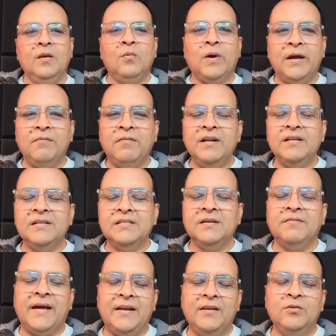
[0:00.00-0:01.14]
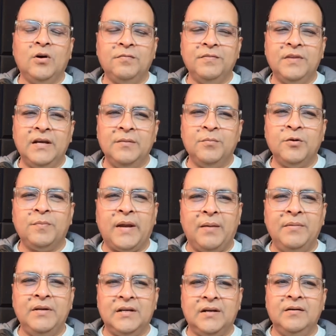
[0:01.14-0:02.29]
Whatever is the value of the input
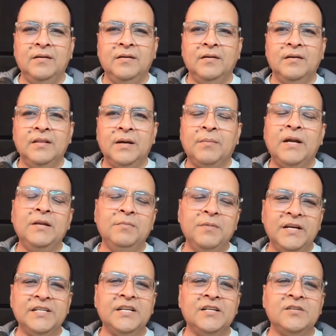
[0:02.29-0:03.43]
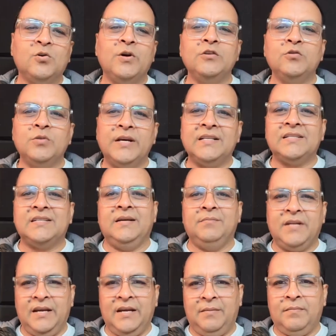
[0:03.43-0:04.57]
parameter, the multiplication is going to take the same
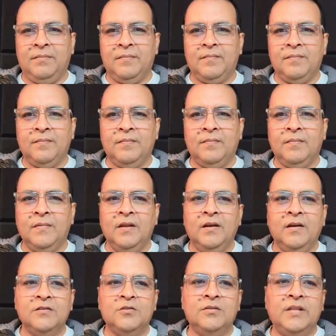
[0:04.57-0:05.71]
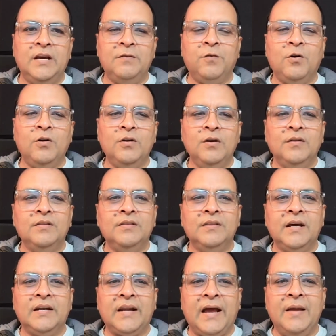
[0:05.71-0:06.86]
time. Therefore,
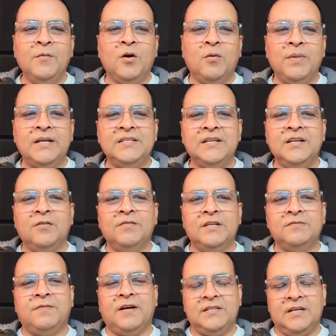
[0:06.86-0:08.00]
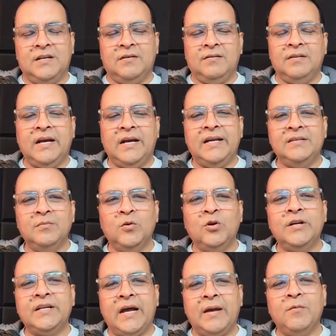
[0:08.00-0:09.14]
the time complexity of this function, the
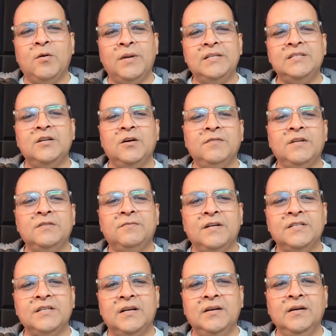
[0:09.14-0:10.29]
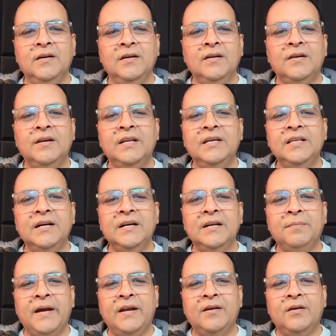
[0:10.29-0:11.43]
asymptotic time complexity of this function, neither
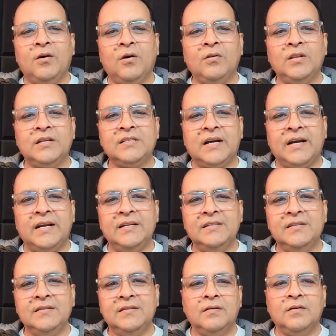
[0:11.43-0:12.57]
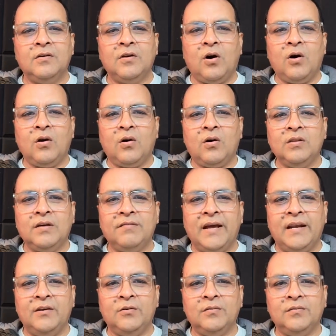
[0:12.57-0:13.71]
depend on the size nor on the
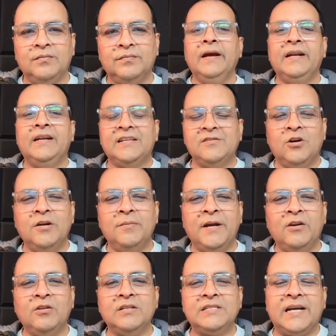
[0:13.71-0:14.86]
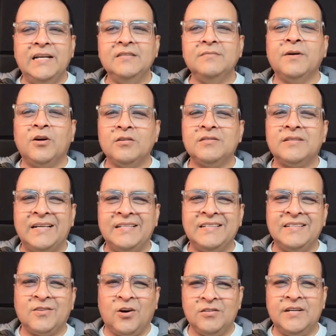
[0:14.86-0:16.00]
value. It does not depend on the size because size
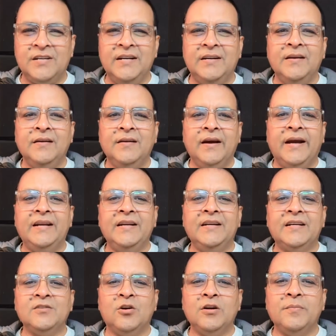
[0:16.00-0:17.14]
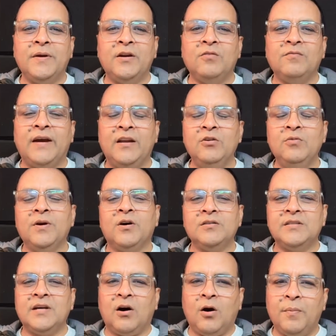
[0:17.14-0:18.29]
is constant, and it does not depend on value because
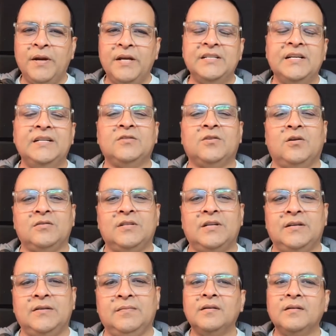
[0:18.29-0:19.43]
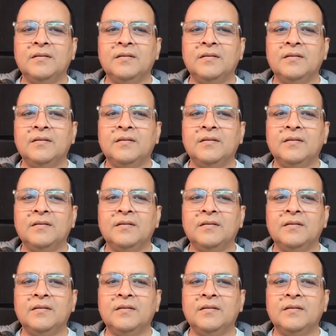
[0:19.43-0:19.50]
the operation is constant.